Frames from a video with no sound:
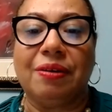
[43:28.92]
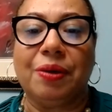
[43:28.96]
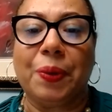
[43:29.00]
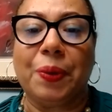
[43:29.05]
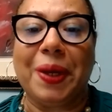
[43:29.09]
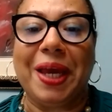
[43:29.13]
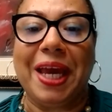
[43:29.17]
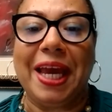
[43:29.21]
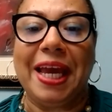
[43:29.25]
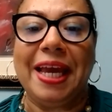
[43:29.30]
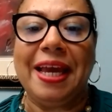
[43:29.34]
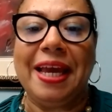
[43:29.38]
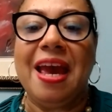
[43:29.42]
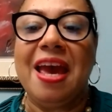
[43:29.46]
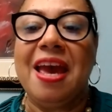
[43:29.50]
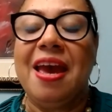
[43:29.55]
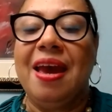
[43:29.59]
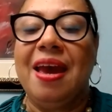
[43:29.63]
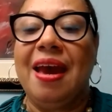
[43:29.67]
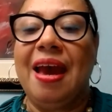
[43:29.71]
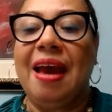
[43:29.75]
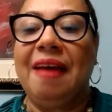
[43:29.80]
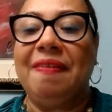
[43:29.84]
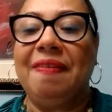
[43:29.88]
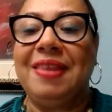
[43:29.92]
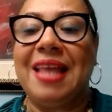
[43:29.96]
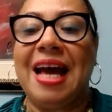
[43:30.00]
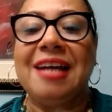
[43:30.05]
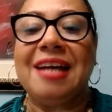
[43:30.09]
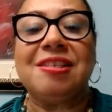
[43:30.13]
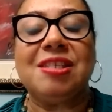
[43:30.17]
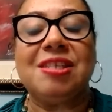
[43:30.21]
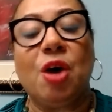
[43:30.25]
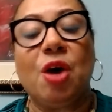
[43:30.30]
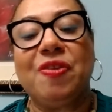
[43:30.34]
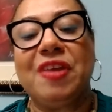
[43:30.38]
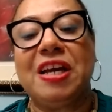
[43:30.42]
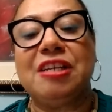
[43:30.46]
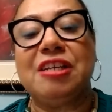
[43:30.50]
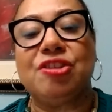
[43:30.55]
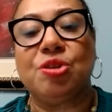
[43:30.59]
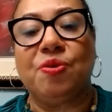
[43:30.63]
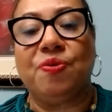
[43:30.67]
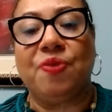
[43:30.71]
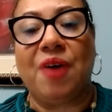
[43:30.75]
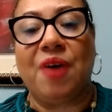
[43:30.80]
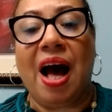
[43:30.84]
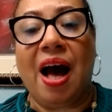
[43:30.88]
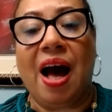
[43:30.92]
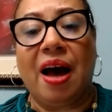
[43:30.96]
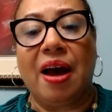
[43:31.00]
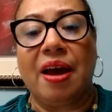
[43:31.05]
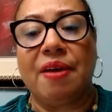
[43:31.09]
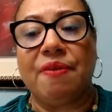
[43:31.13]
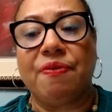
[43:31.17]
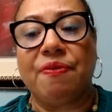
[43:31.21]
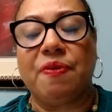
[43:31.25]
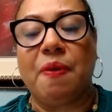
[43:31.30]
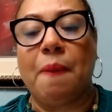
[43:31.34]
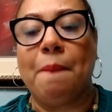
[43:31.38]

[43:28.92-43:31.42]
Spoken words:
Okay, and that's how they survive.